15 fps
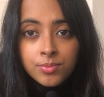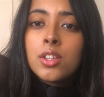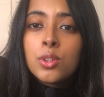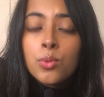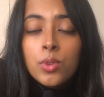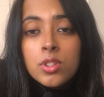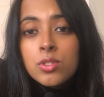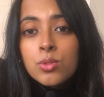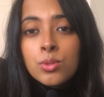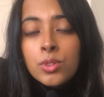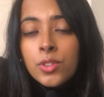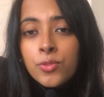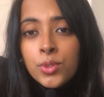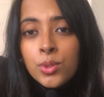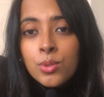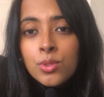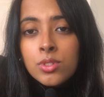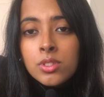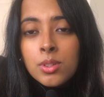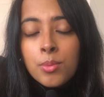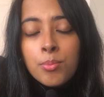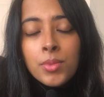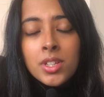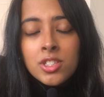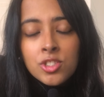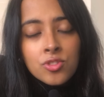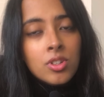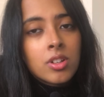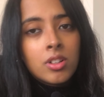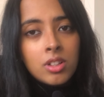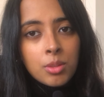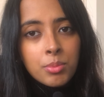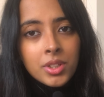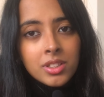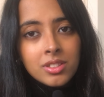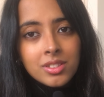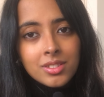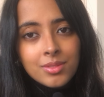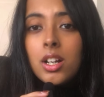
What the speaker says: and the ones who refuse may struggle a bit.